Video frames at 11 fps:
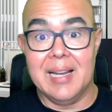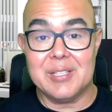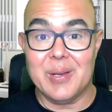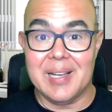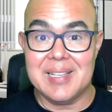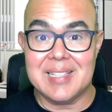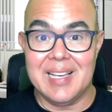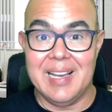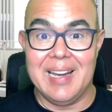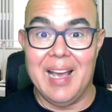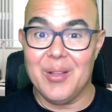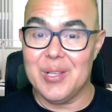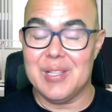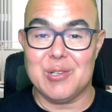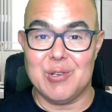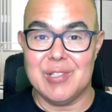you can see, now that
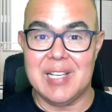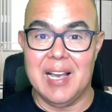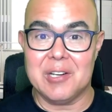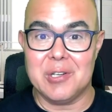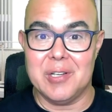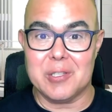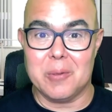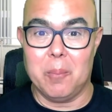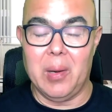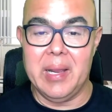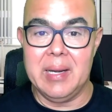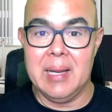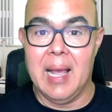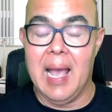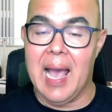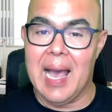the transaction is complete,
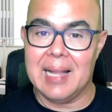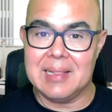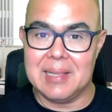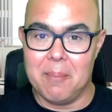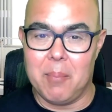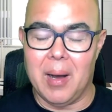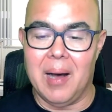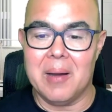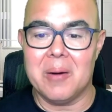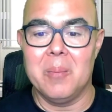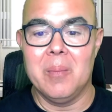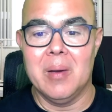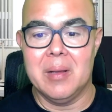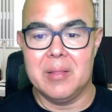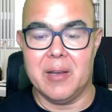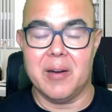at the bottom,
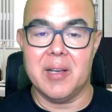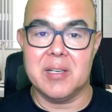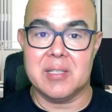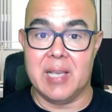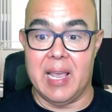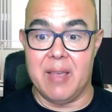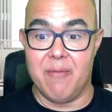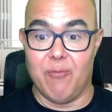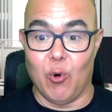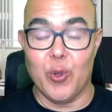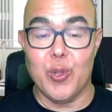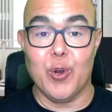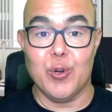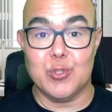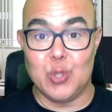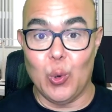there is a
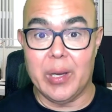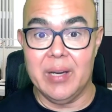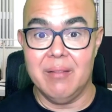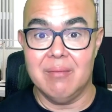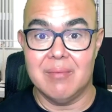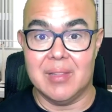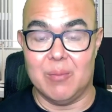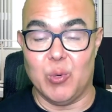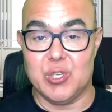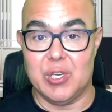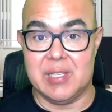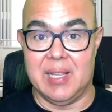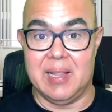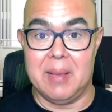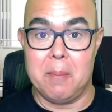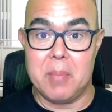VOYR token, which is in
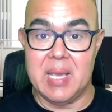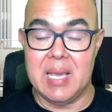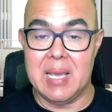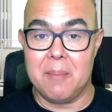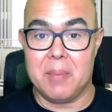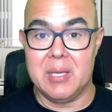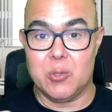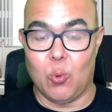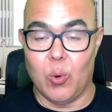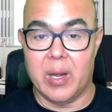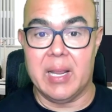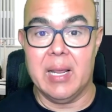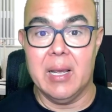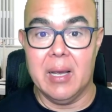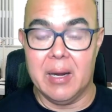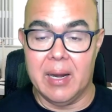the
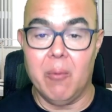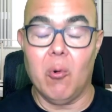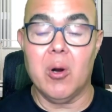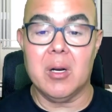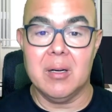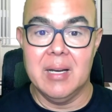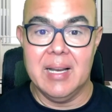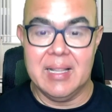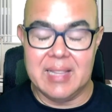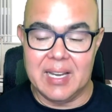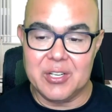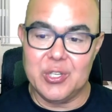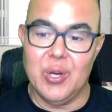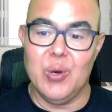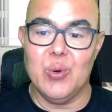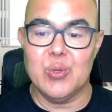BEP20 network, that
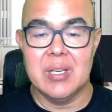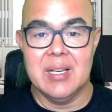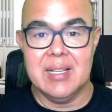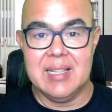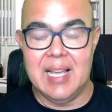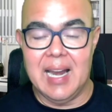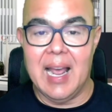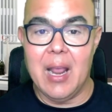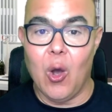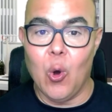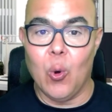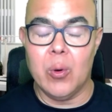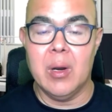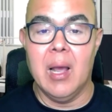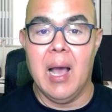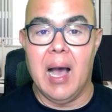shows that I own
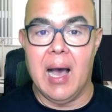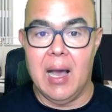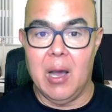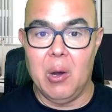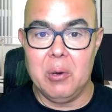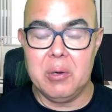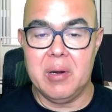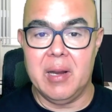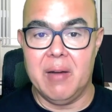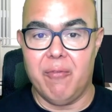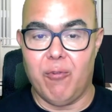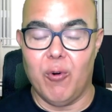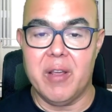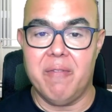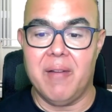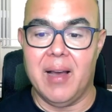
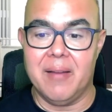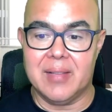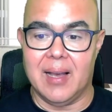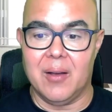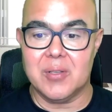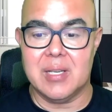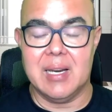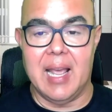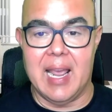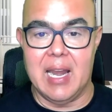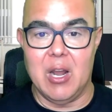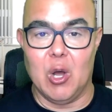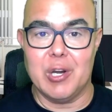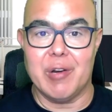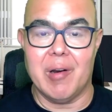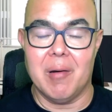
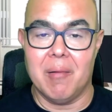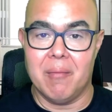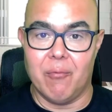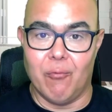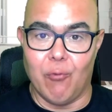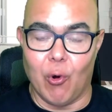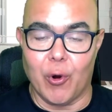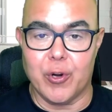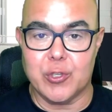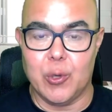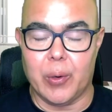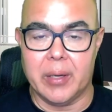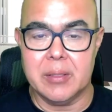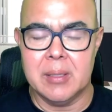145,800 VOYR tokens.